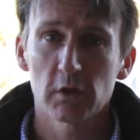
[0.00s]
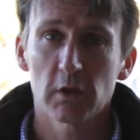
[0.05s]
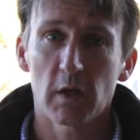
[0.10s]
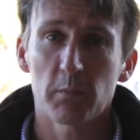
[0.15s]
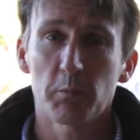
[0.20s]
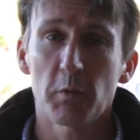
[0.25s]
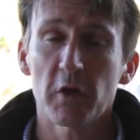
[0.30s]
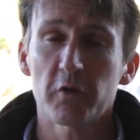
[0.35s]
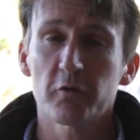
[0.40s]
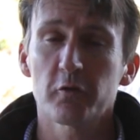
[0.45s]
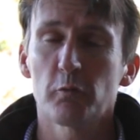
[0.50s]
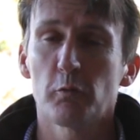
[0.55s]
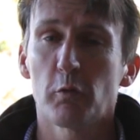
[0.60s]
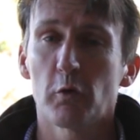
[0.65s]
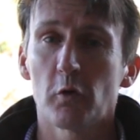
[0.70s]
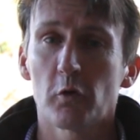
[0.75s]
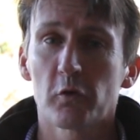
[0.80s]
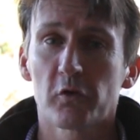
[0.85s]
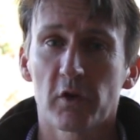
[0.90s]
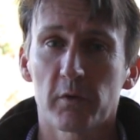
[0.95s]
Now petrol
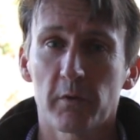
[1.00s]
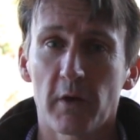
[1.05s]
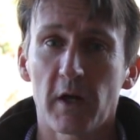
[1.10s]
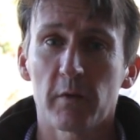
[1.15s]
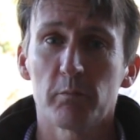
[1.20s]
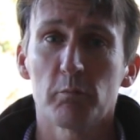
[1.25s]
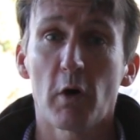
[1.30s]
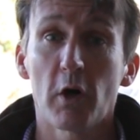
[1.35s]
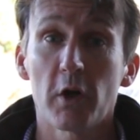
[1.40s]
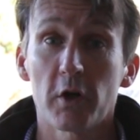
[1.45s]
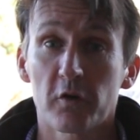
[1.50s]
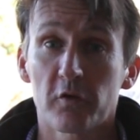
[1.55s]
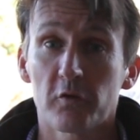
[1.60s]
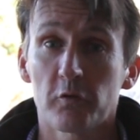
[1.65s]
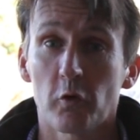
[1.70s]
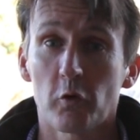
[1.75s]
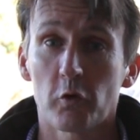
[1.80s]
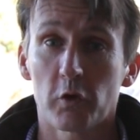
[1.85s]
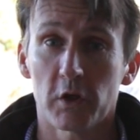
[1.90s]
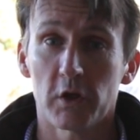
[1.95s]
boils at around
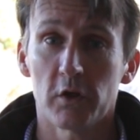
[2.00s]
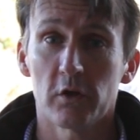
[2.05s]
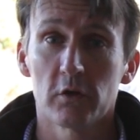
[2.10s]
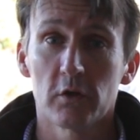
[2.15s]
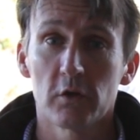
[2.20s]
-40,